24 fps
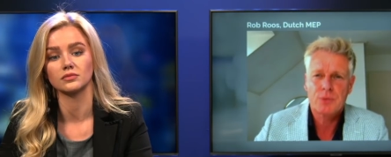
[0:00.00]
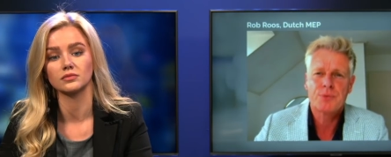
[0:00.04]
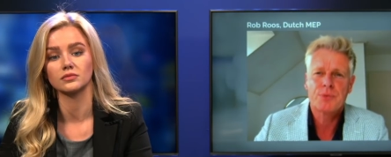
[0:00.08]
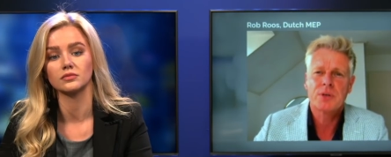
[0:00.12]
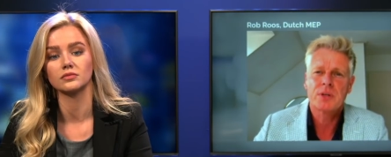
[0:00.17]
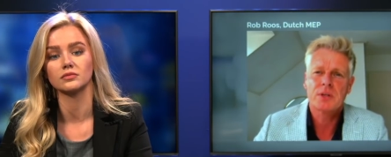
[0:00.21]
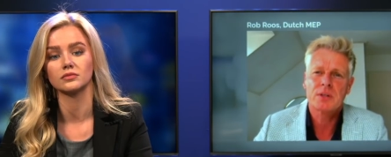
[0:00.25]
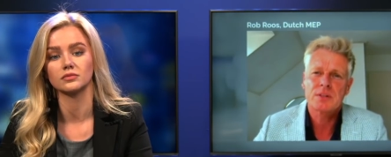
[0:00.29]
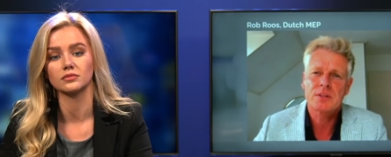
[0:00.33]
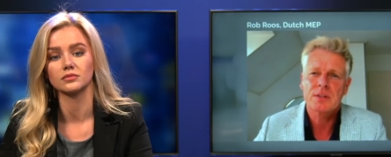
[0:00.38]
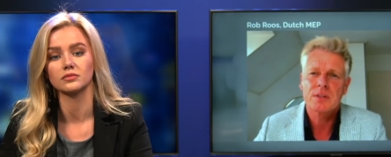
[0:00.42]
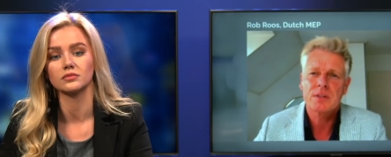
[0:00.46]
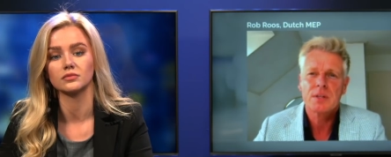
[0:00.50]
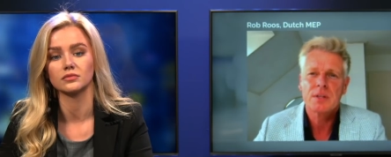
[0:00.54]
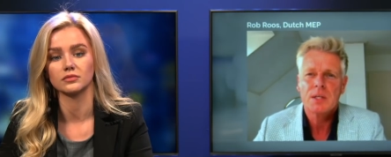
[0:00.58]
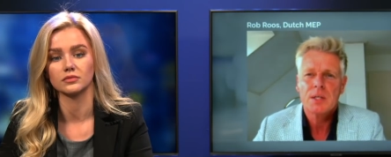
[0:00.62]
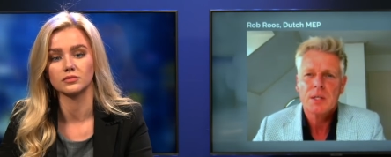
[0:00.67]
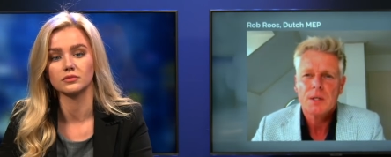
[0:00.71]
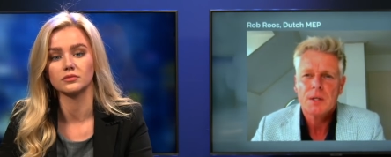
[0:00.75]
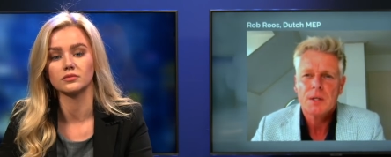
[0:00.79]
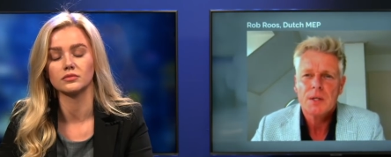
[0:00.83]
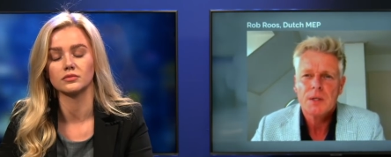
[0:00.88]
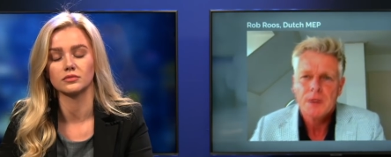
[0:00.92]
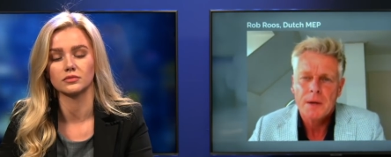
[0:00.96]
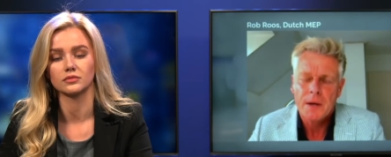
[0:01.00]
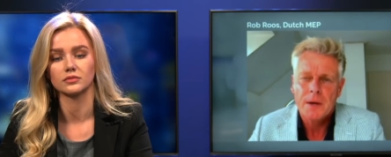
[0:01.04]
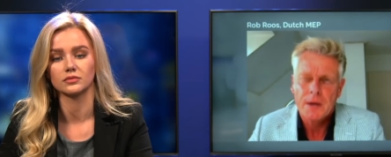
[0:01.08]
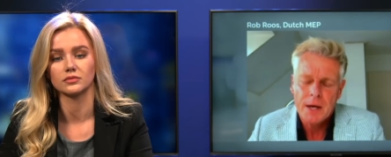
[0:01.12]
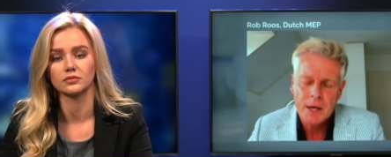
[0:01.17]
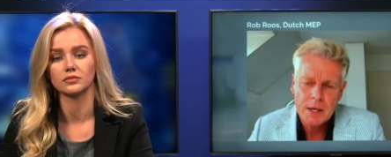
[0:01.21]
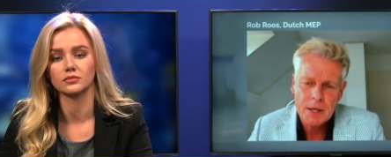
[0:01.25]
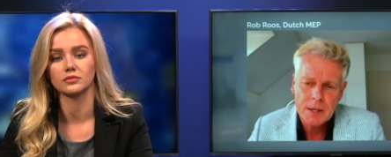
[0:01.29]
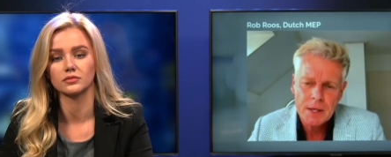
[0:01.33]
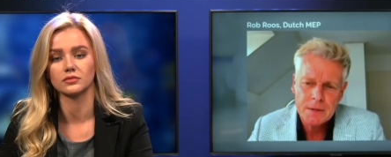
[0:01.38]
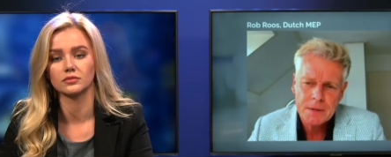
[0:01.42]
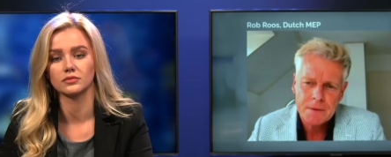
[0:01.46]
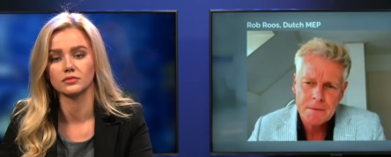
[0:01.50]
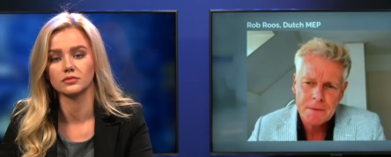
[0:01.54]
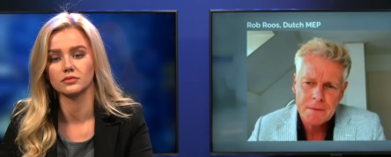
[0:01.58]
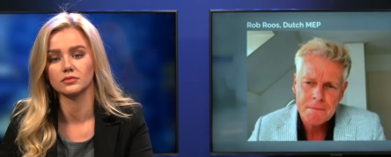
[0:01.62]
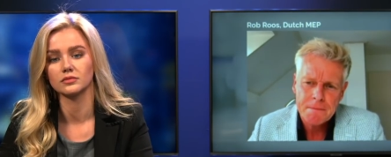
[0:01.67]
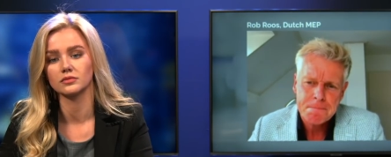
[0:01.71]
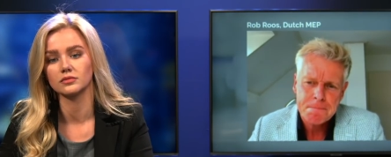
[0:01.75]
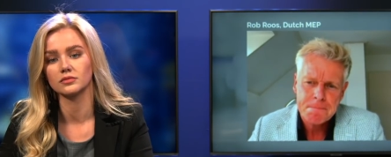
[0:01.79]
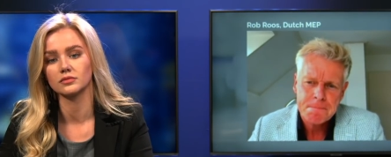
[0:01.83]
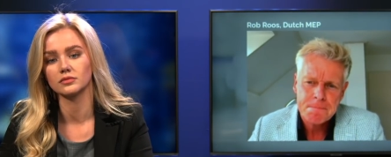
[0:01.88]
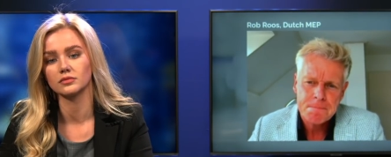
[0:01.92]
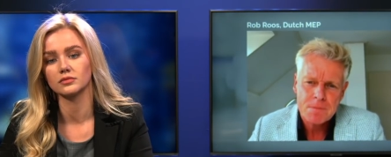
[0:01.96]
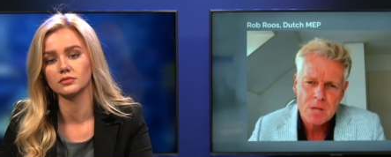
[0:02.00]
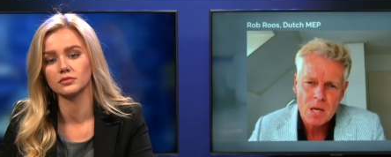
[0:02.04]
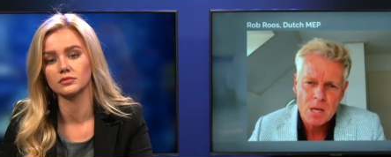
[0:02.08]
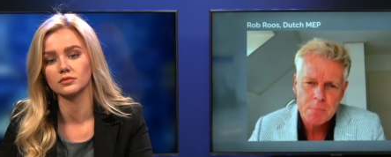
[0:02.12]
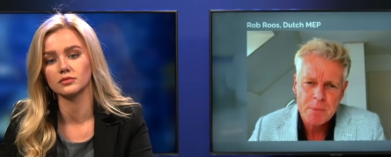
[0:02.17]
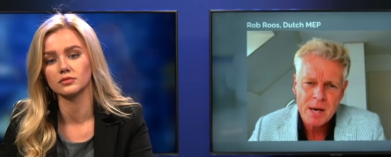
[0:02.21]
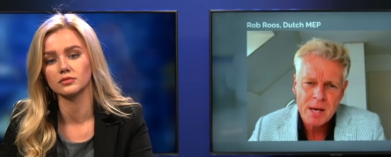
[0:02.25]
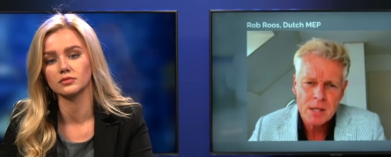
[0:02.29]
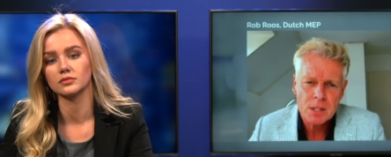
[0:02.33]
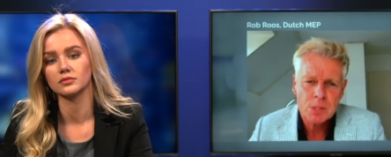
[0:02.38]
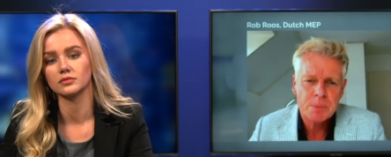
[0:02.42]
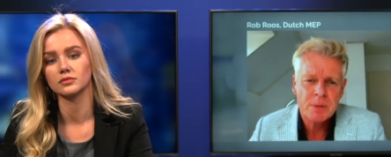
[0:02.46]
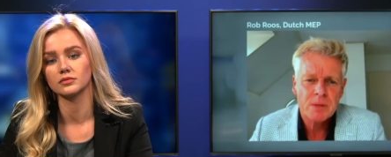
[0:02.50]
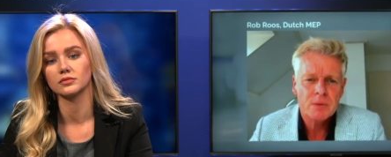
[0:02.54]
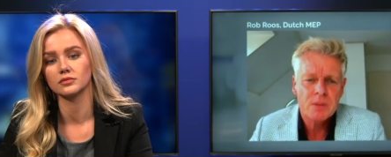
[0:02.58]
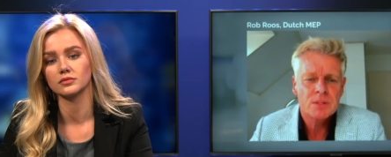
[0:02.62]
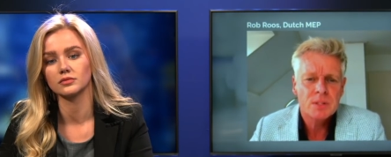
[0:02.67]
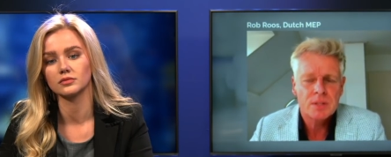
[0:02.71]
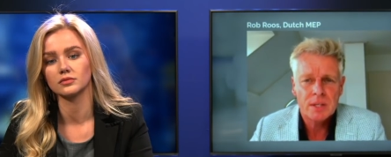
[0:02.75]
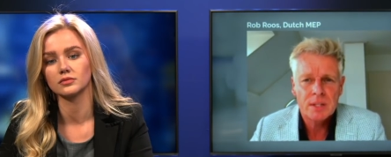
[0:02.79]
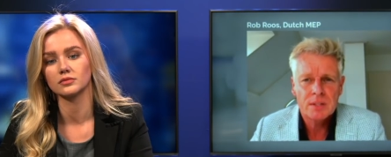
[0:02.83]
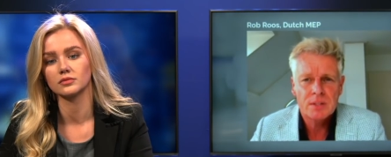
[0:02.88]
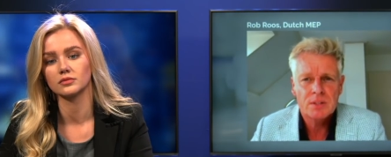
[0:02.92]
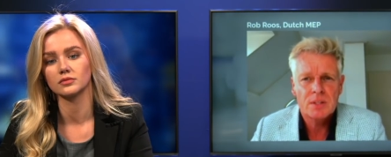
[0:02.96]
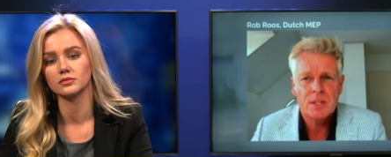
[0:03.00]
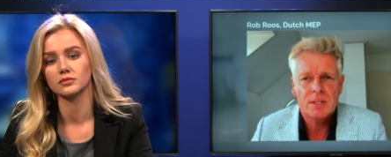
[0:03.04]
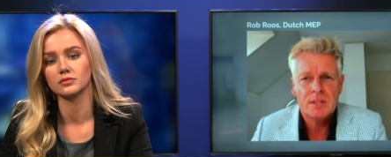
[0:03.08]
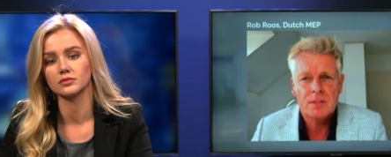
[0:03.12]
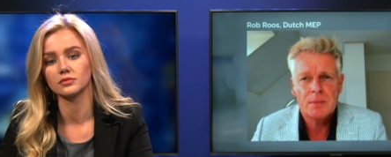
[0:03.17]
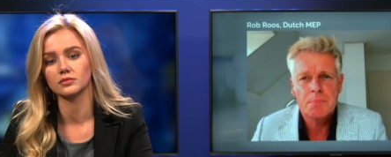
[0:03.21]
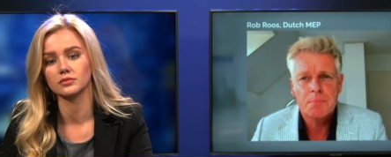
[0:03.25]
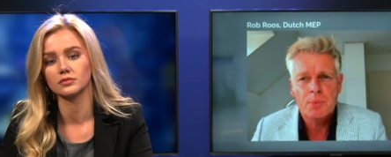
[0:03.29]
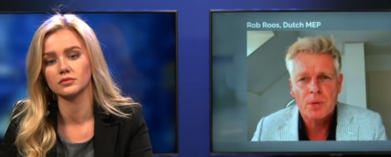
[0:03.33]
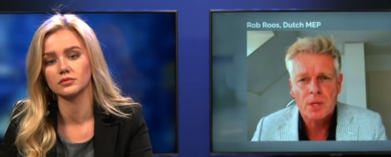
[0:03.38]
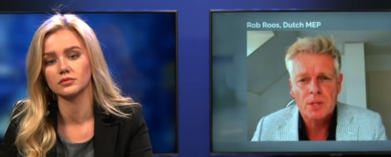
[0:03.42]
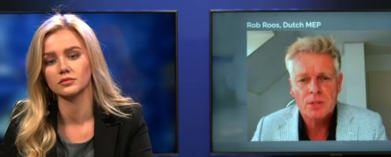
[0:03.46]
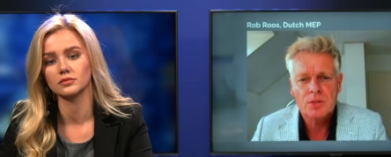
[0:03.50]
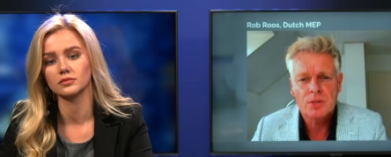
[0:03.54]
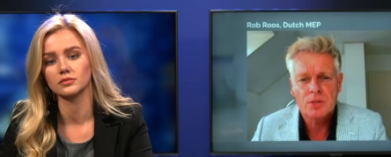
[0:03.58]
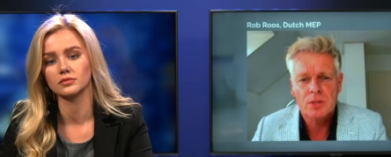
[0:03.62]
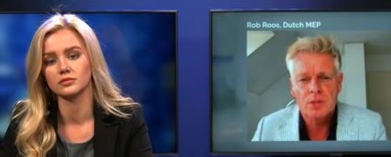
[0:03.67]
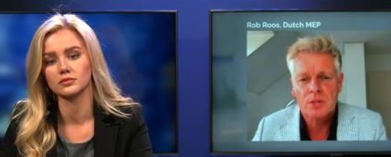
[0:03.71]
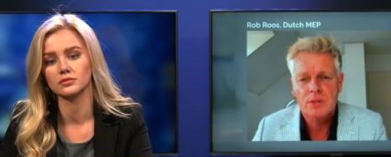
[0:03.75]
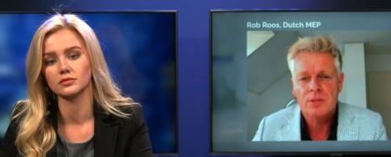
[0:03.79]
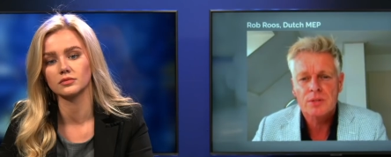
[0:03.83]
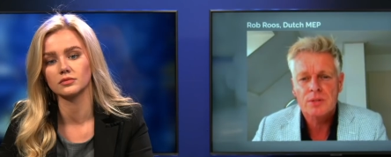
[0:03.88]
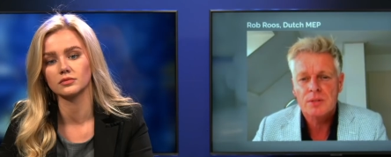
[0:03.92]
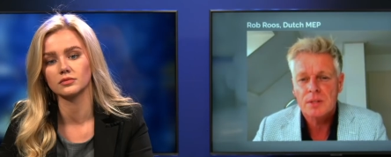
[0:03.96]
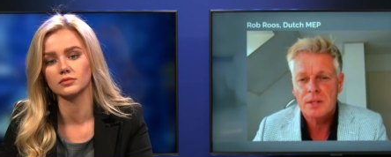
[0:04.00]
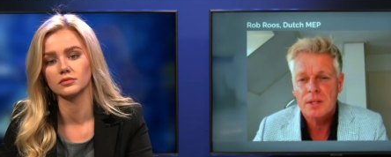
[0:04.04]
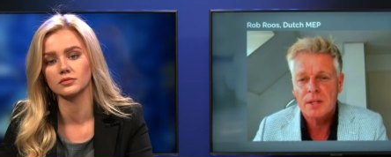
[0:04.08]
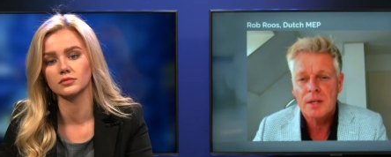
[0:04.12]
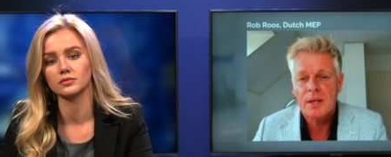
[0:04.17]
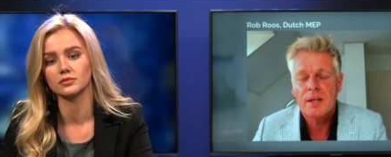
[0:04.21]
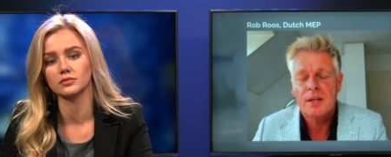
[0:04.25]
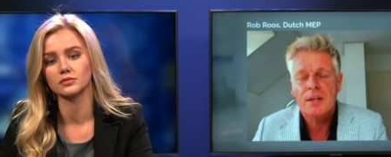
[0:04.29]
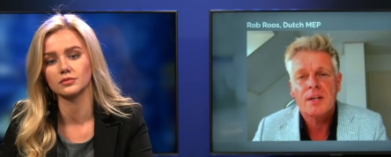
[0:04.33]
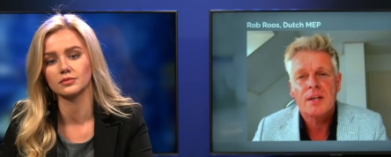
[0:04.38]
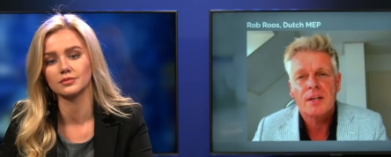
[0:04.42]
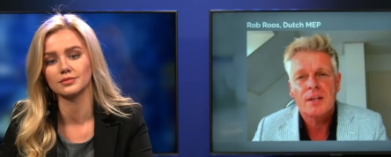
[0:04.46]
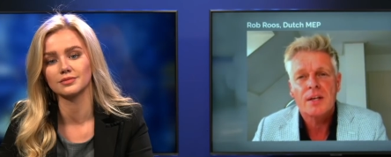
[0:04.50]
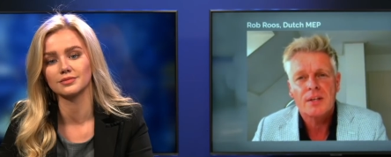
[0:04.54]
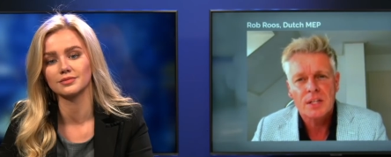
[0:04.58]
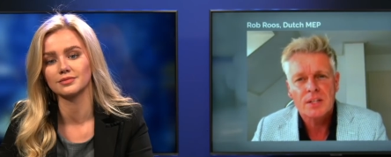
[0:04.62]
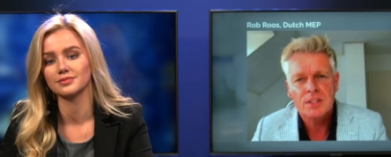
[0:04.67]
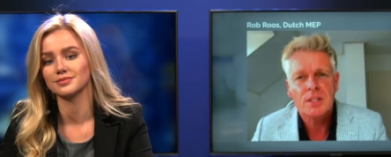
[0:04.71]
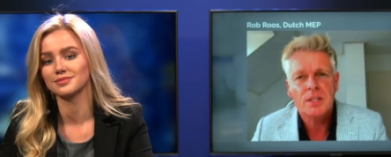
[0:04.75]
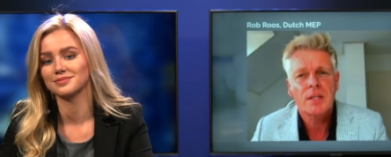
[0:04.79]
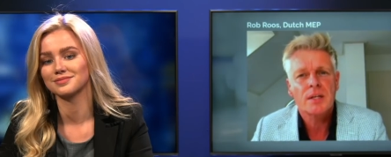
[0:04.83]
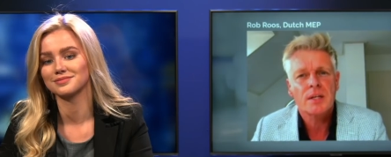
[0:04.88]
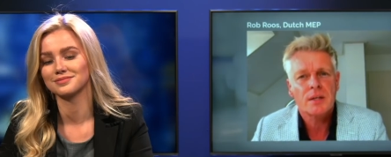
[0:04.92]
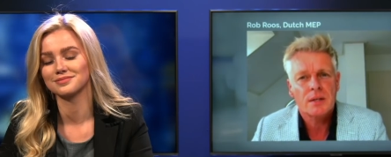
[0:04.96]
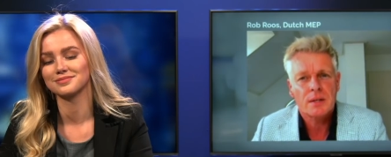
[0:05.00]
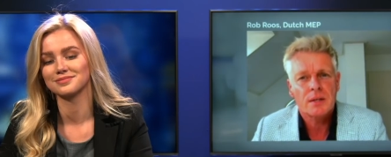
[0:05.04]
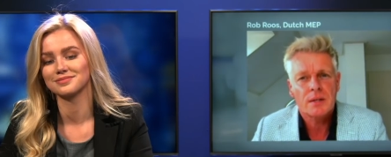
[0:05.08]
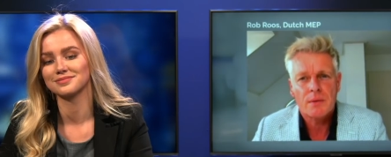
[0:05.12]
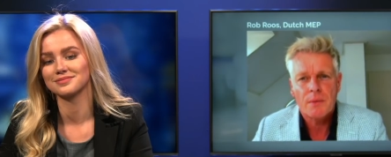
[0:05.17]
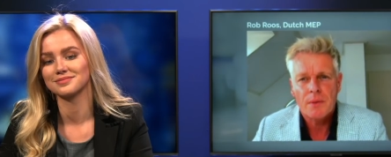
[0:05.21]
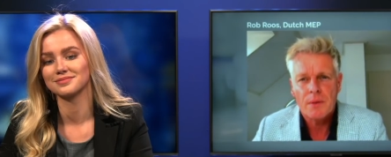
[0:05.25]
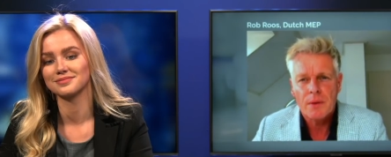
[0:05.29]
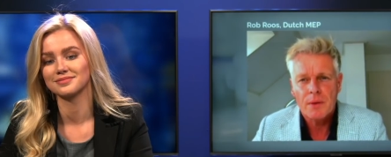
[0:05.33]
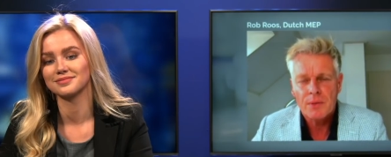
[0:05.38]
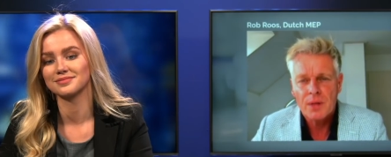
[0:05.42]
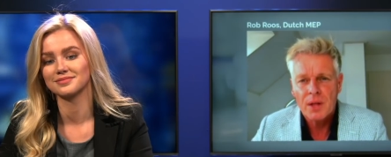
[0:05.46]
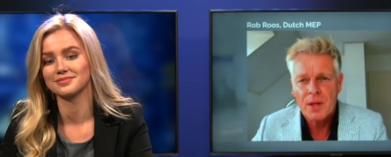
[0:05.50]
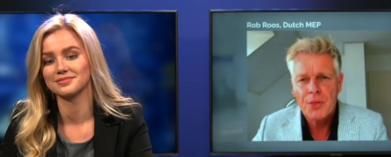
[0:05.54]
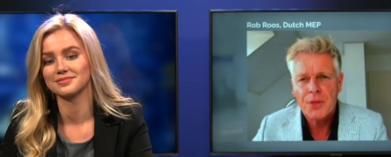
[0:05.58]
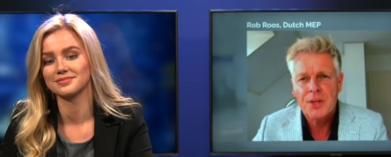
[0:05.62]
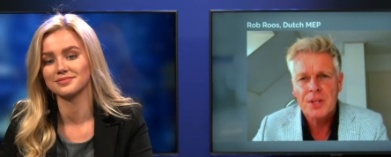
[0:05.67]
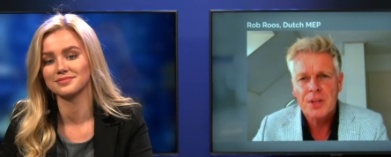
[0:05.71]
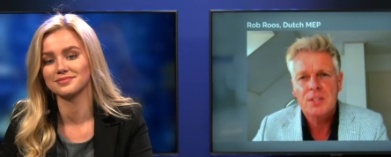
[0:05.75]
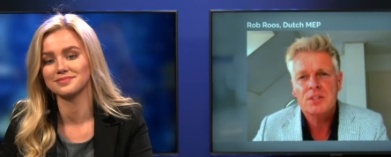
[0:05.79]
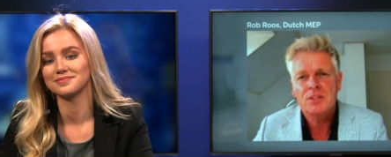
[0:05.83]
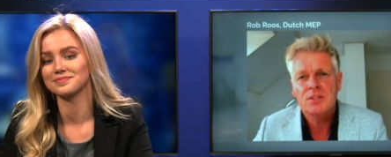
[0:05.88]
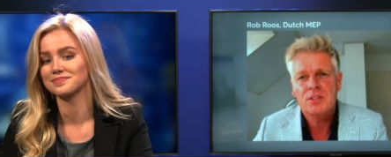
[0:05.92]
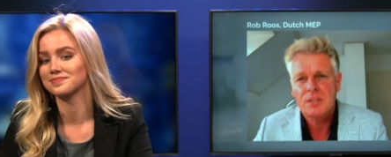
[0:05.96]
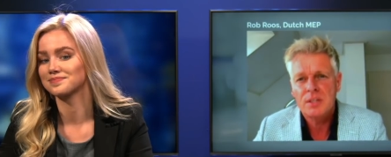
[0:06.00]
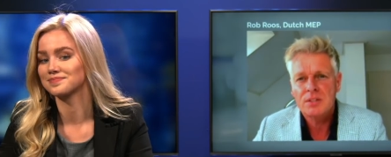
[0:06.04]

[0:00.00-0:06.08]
Speaker 1: And, and my experience is that in Brussels, uh, nothing nothing is, is temporary.